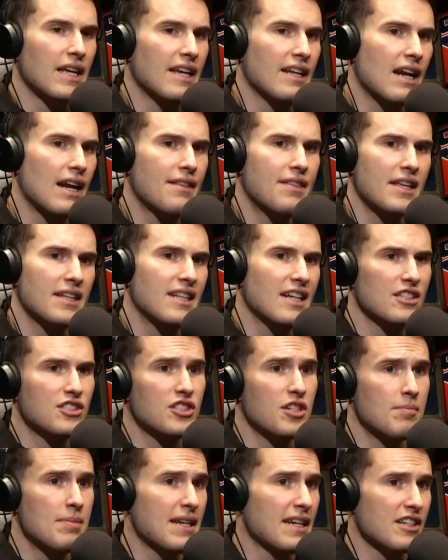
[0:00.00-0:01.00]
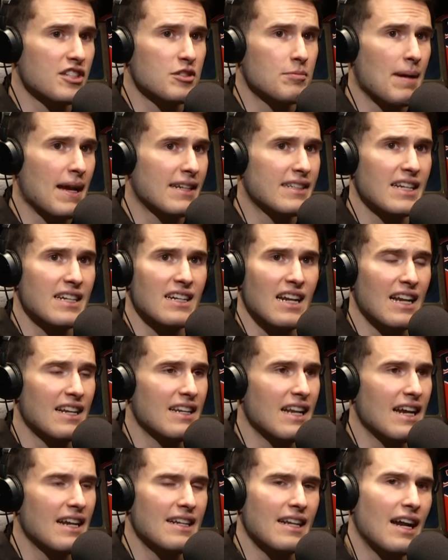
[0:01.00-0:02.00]
And I think that's to be expected.
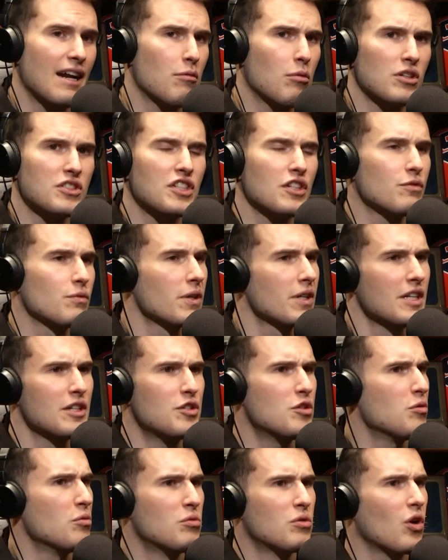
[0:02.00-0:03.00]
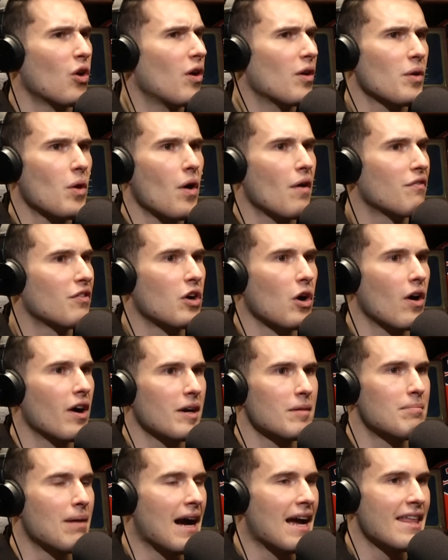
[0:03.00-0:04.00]
I wasn't really too caught off
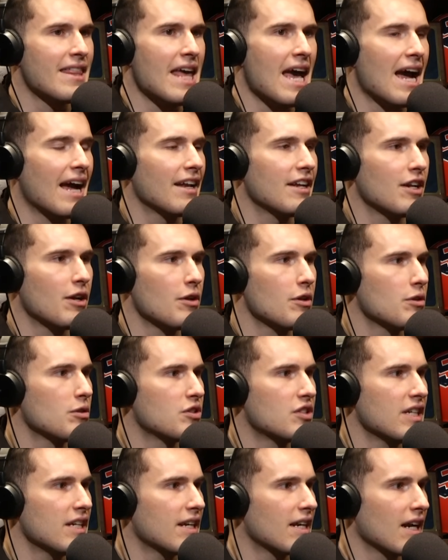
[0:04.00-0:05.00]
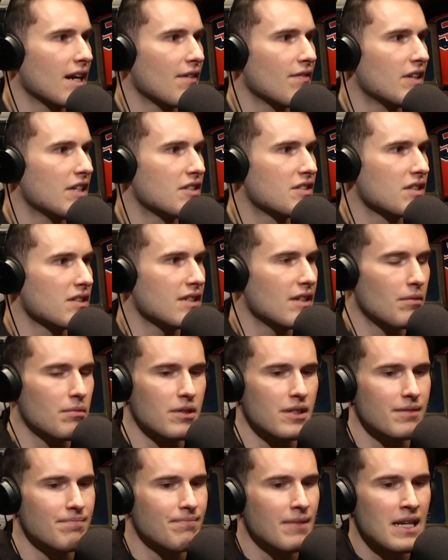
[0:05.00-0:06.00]
guard by that. You see kind of these,
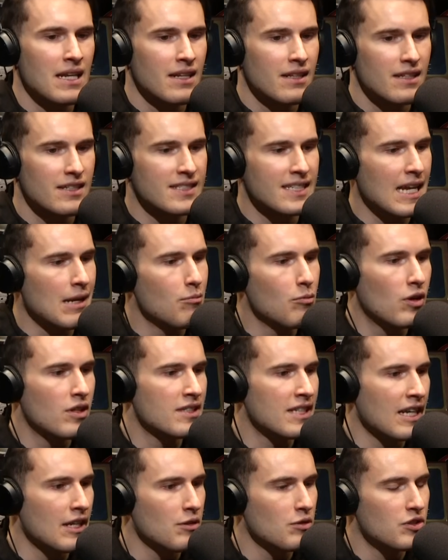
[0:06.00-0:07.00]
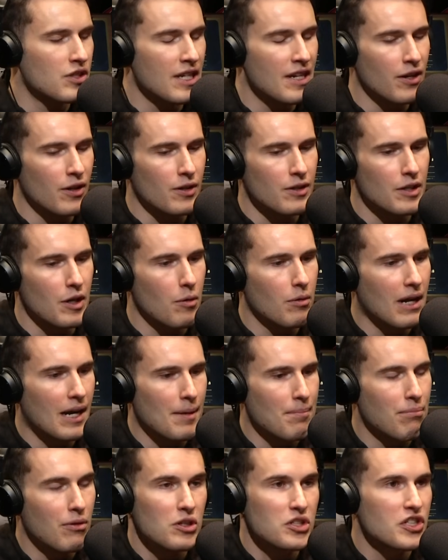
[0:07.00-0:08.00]
the same ones that you see are, kind
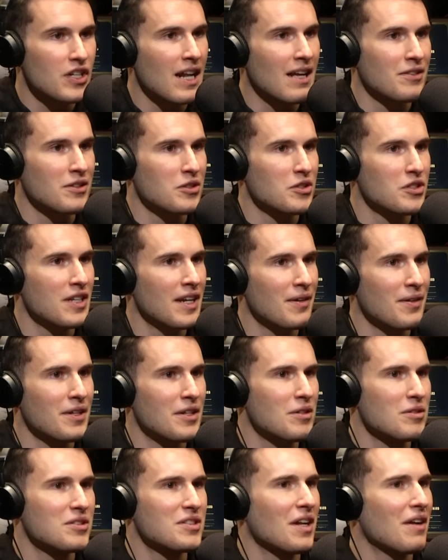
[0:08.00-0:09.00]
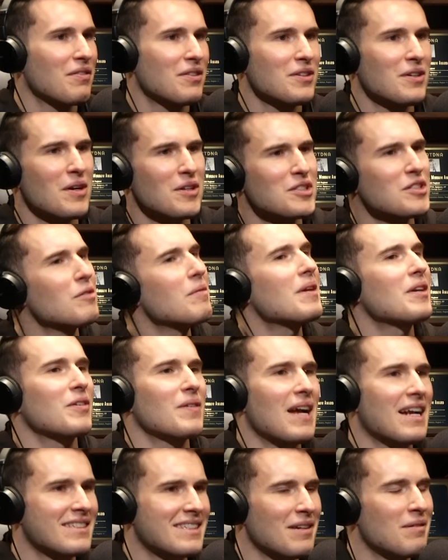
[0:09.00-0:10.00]
of pushing out their Syracuse stuff. They're also
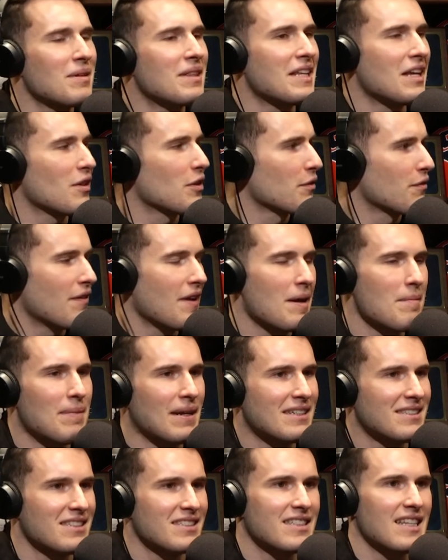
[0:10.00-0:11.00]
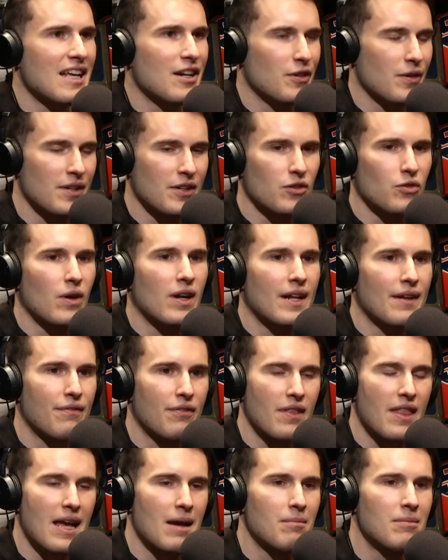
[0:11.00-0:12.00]
interacting with the other fan bases that are in the running for
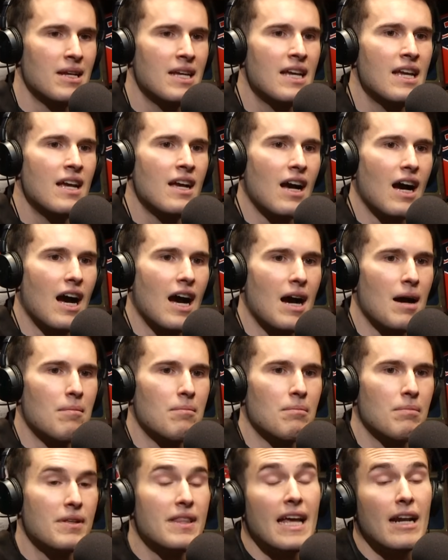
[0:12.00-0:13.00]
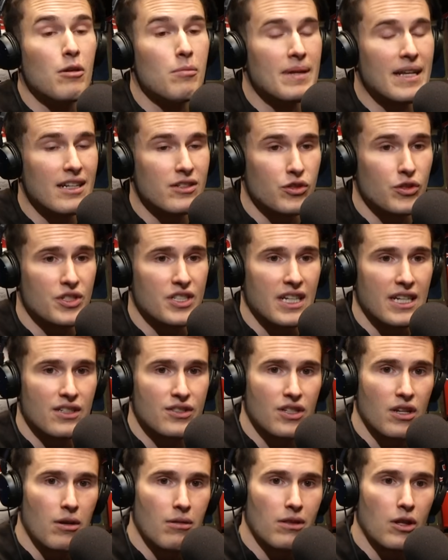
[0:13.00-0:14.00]
them. But that'll be interesting.
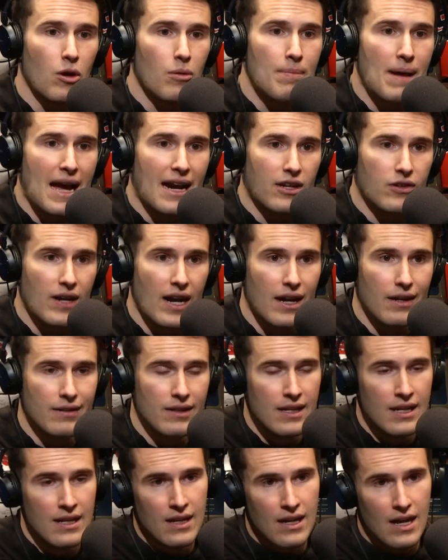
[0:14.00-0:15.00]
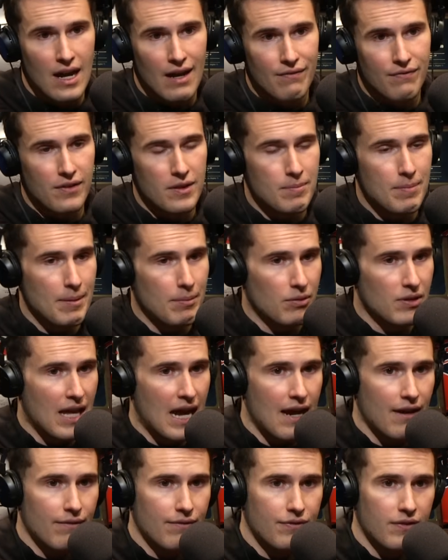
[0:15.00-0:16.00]
So a little background for the people
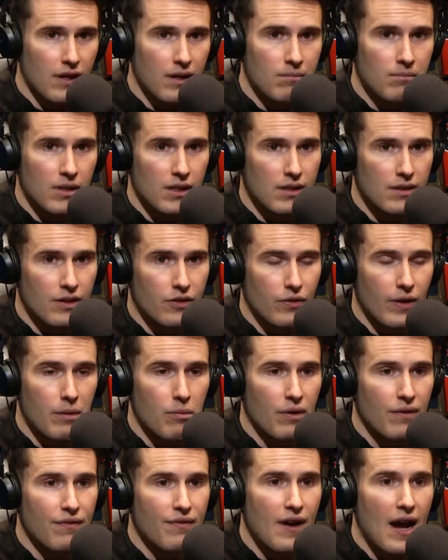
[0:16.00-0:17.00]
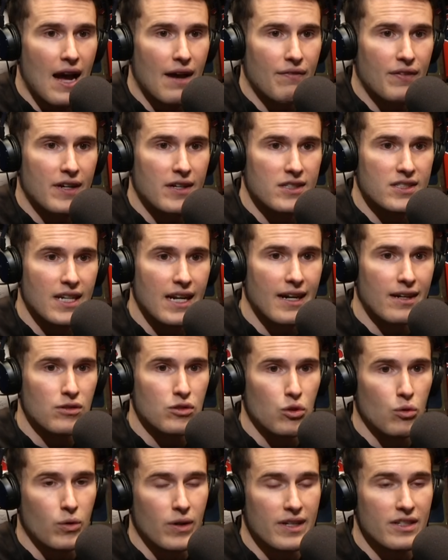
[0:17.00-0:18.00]
not from the 315 here. Syer
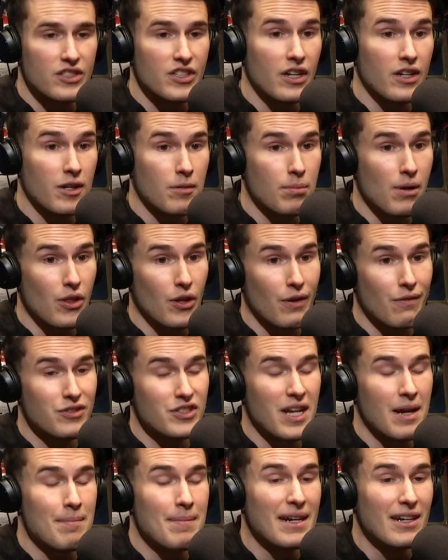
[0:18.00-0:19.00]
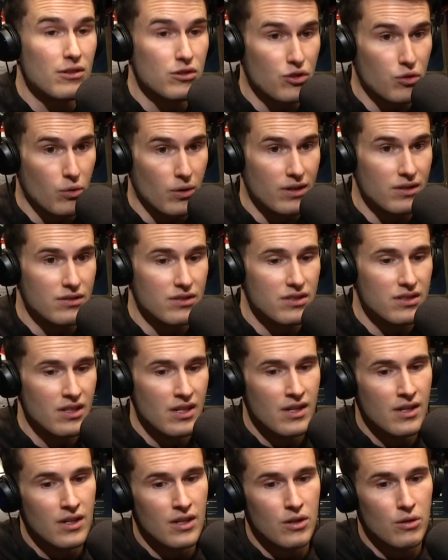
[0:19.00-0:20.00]
Torrance, younger brother of Symir Torrance,
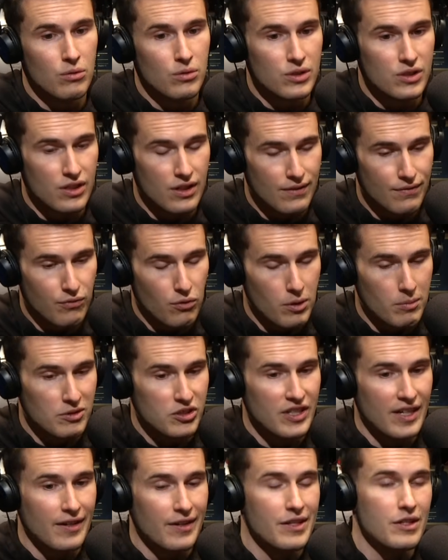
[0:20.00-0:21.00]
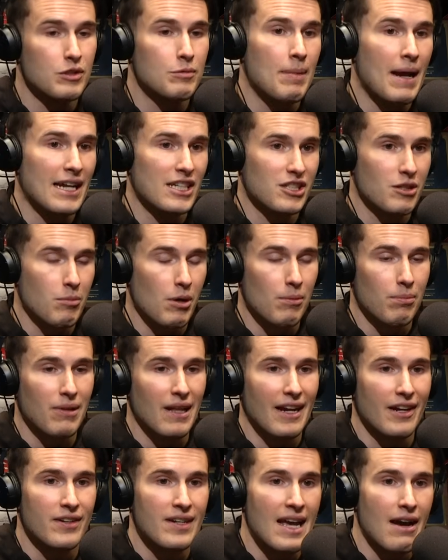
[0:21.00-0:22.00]
who was a former Syracuse basketball
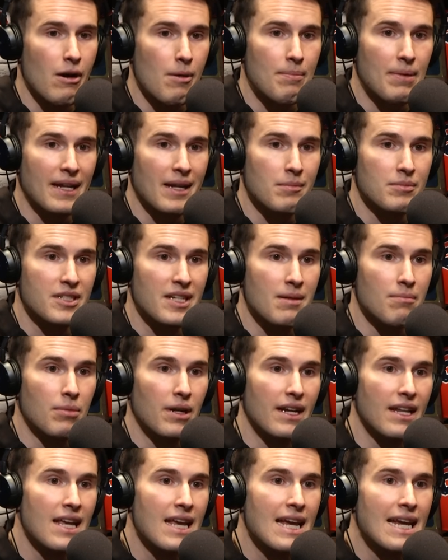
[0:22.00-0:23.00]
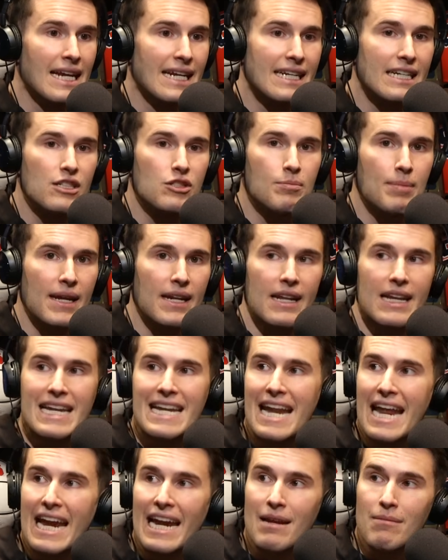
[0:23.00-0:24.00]
player, now at Binghamton. But he's been a
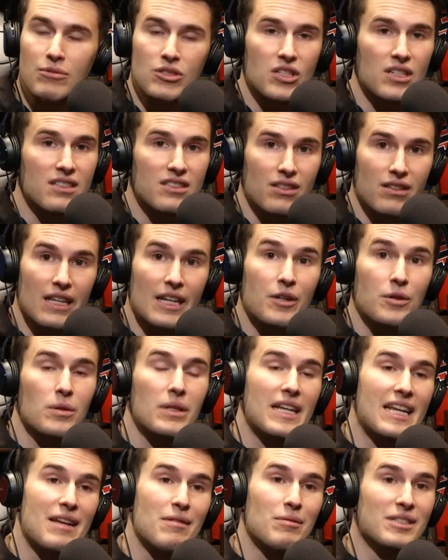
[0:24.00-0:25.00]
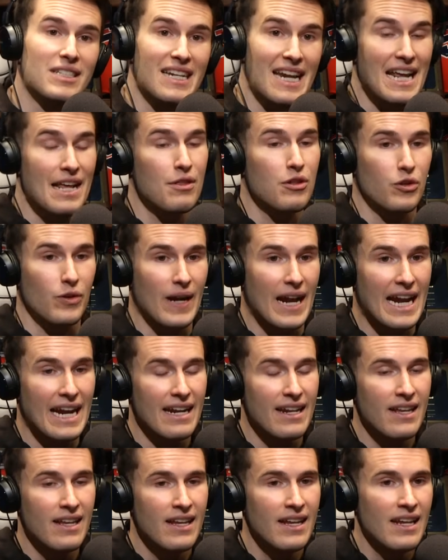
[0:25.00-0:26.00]
name since literally he was in 8th grade
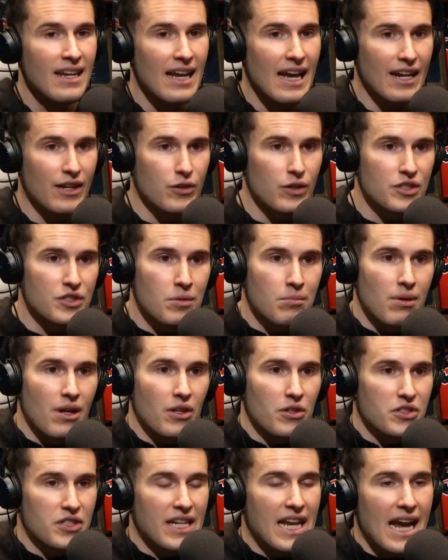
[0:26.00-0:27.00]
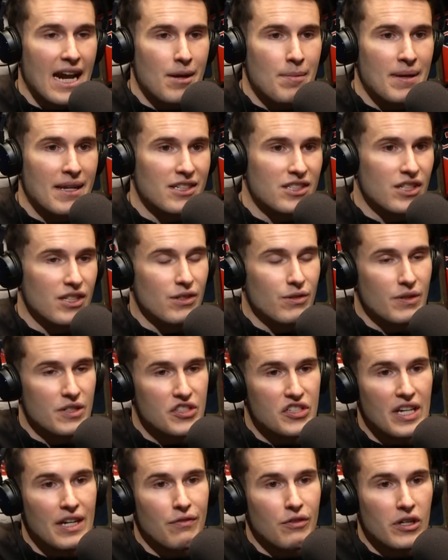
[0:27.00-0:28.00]
at Christian Brothers Academy as a
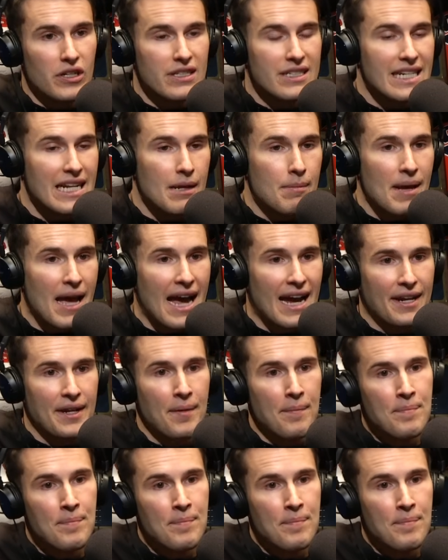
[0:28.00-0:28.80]
receiver and D-back.